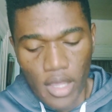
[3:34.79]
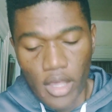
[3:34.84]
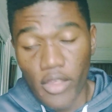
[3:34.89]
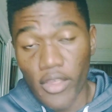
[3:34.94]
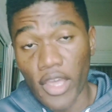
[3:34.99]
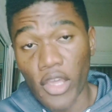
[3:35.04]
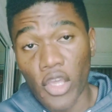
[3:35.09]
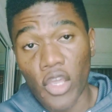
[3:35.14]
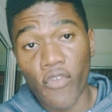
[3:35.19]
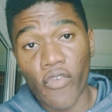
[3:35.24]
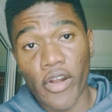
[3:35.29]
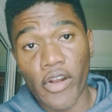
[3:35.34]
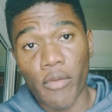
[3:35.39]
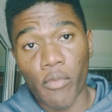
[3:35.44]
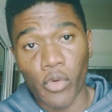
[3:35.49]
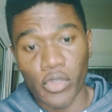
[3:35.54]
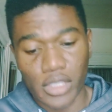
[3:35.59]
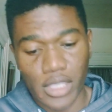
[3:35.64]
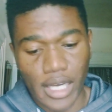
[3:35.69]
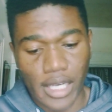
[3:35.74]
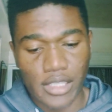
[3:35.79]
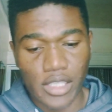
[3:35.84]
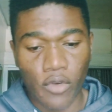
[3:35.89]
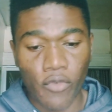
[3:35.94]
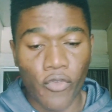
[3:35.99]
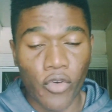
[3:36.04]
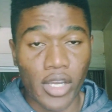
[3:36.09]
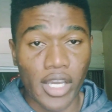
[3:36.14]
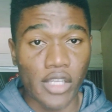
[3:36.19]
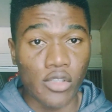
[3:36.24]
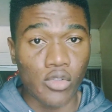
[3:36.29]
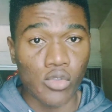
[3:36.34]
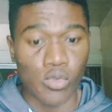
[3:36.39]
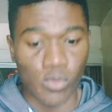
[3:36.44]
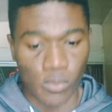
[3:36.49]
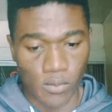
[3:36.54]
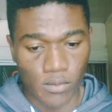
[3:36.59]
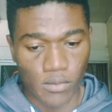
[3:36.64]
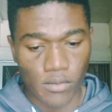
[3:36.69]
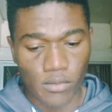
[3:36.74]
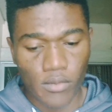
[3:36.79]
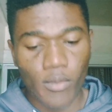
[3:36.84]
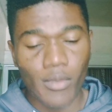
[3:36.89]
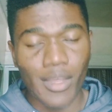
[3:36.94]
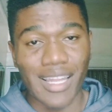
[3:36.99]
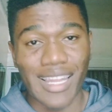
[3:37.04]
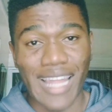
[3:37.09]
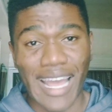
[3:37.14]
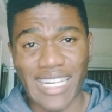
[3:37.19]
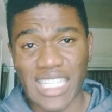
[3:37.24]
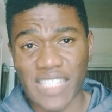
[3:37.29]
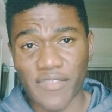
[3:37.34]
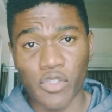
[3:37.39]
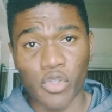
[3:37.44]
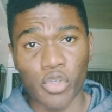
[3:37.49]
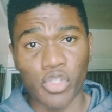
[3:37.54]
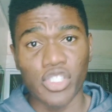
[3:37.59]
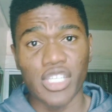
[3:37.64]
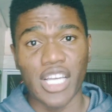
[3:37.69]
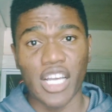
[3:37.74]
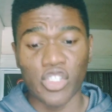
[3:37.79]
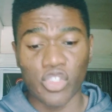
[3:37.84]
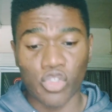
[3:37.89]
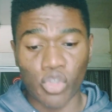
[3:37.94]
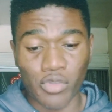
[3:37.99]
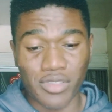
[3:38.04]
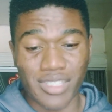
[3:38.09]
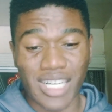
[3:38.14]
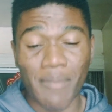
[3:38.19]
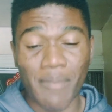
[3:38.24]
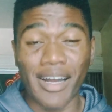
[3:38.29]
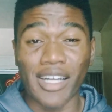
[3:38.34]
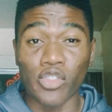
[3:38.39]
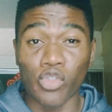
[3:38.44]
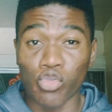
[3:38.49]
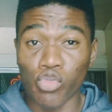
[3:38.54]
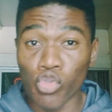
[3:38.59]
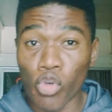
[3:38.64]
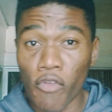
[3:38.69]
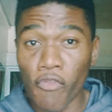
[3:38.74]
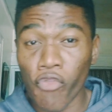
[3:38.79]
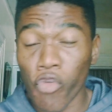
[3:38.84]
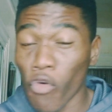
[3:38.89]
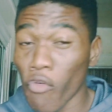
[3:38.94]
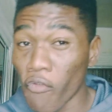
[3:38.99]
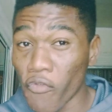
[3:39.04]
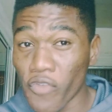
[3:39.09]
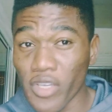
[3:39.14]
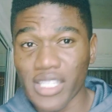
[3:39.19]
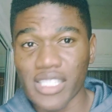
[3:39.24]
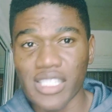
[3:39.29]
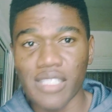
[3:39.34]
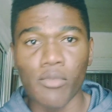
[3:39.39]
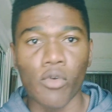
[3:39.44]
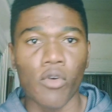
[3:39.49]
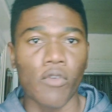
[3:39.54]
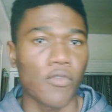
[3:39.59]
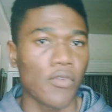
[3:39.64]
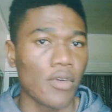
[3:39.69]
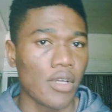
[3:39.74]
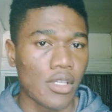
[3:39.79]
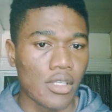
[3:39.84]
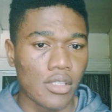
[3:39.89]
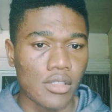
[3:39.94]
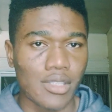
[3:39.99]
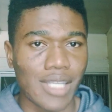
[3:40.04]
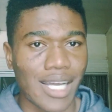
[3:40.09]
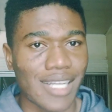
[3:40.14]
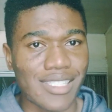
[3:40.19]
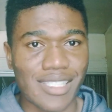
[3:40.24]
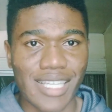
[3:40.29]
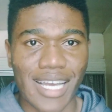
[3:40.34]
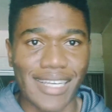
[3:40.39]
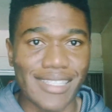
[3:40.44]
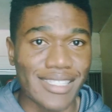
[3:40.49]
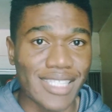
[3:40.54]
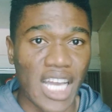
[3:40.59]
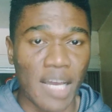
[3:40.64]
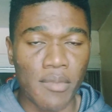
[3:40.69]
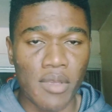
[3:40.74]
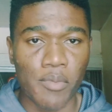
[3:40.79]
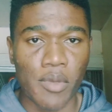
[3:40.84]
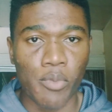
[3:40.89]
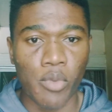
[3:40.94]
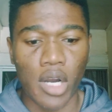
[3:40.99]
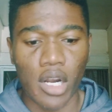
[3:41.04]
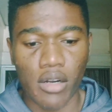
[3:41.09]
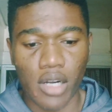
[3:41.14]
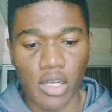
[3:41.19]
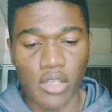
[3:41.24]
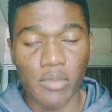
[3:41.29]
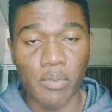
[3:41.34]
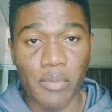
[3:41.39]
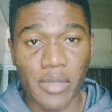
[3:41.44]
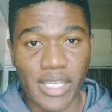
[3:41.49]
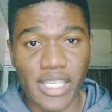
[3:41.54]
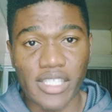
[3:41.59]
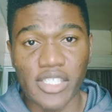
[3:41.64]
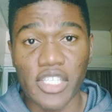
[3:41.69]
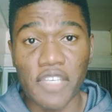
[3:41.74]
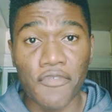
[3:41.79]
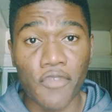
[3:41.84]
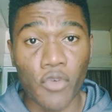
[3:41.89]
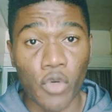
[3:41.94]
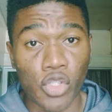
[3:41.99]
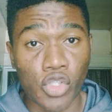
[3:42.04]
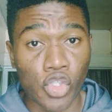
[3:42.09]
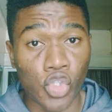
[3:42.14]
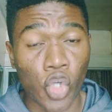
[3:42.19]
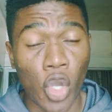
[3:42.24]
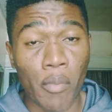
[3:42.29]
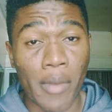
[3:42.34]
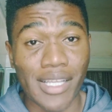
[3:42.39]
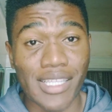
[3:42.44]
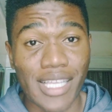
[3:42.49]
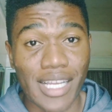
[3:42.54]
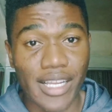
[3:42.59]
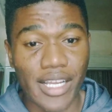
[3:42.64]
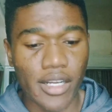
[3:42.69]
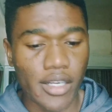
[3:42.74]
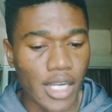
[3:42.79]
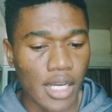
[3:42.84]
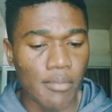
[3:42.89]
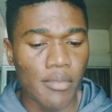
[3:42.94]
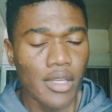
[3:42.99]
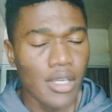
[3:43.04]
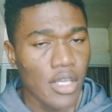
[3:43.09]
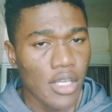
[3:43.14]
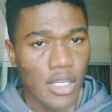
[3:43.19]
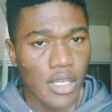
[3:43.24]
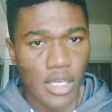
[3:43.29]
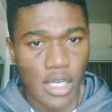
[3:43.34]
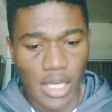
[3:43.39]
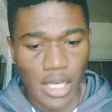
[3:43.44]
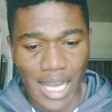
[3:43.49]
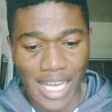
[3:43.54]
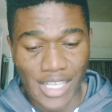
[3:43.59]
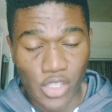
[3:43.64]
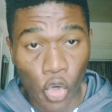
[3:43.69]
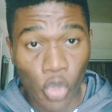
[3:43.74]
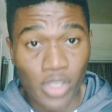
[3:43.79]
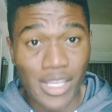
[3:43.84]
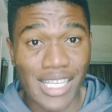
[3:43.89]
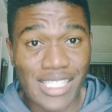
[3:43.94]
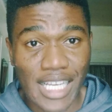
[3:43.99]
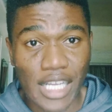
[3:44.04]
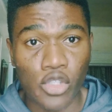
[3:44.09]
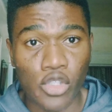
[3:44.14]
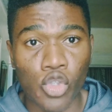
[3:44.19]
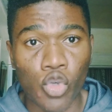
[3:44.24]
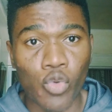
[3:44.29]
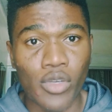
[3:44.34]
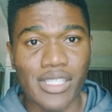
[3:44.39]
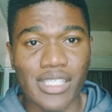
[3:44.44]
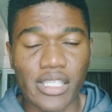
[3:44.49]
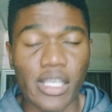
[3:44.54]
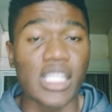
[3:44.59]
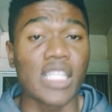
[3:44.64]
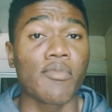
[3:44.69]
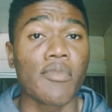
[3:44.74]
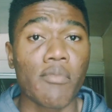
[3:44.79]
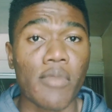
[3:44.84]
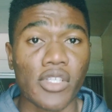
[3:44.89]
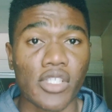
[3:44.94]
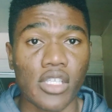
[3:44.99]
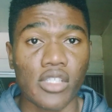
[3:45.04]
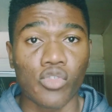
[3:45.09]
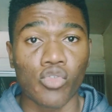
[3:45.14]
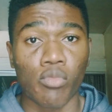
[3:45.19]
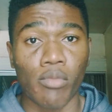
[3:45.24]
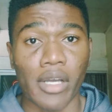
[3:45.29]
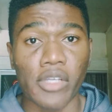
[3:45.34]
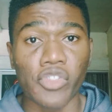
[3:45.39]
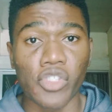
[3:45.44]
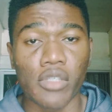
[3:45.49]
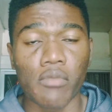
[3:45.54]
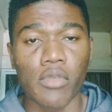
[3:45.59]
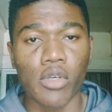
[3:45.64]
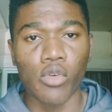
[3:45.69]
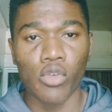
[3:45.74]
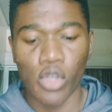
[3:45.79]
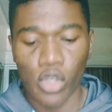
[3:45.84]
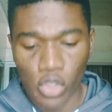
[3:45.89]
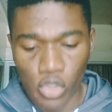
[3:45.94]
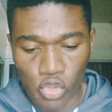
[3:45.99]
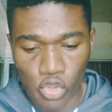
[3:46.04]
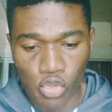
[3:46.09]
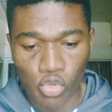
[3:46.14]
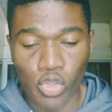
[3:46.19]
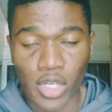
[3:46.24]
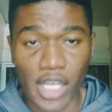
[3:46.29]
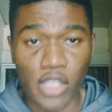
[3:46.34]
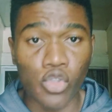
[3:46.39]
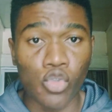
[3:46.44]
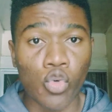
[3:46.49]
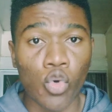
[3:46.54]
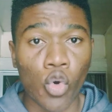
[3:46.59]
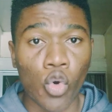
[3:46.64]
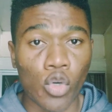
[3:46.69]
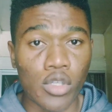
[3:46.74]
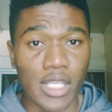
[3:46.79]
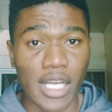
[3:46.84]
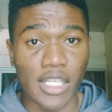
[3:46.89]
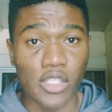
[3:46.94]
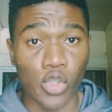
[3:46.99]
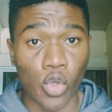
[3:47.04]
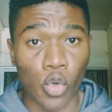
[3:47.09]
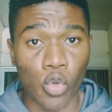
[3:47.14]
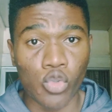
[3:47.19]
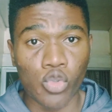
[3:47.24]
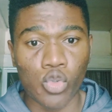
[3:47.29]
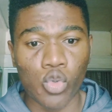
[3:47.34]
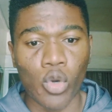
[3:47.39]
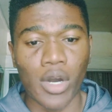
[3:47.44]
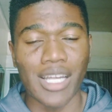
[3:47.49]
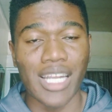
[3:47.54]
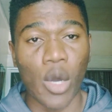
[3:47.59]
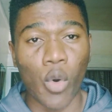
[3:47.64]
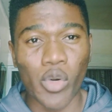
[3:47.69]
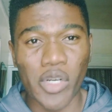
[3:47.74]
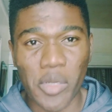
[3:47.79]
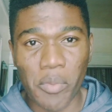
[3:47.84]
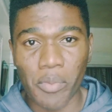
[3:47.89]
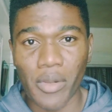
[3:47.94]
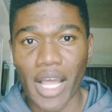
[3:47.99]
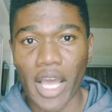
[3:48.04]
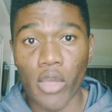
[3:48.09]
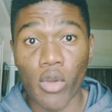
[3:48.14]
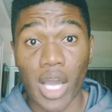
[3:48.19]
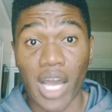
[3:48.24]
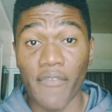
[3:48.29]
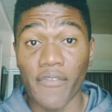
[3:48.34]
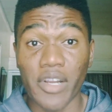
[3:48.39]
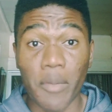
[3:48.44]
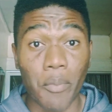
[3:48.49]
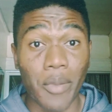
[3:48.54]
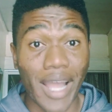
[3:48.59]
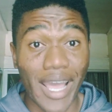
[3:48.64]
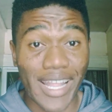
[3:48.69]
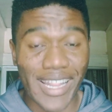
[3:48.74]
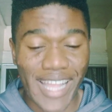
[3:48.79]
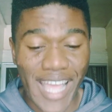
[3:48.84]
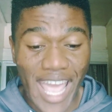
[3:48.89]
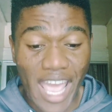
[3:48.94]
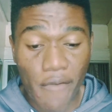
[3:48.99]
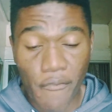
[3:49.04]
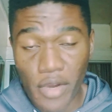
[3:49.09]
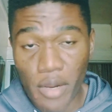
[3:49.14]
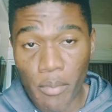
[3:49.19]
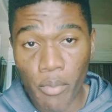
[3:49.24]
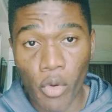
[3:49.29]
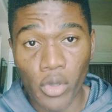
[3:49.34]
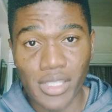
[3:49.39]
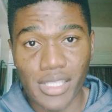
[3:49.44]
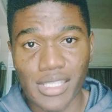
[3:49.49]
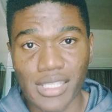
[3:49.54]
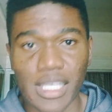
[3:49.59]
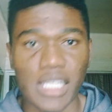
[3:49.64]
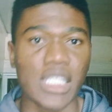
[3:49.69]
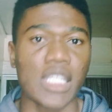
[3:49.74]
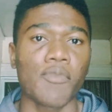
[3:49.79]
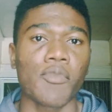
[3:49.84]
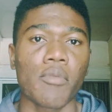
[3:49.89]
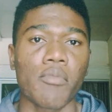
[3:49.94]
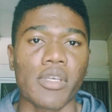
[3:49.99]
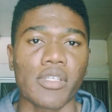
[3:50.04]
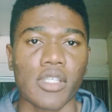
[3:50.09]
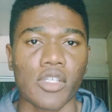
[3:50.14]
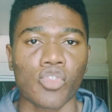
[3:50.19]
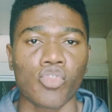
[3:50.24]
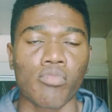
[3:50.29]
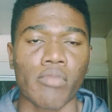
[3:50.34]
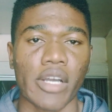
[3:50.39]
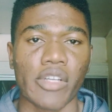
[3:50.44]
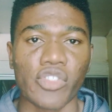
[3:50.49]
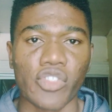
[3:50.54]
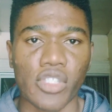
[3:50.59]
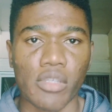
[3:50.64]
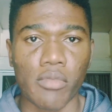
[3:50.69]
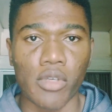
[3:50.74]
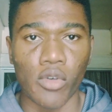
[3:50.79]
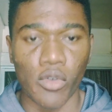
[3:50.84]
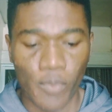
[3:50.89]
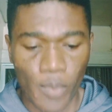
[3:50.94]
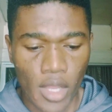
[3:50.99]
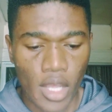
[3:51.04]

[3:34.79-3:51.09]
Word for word: Thank you very much, guys. Don't forget to like this video, share and subscribe. And do not fall victim of that guy scamming people around. Please, if you want to join my Telegram, as others are doing, send me message to my Gmail. You can do that also and I will reply you. I've replied everybody sending me message to my Gmail.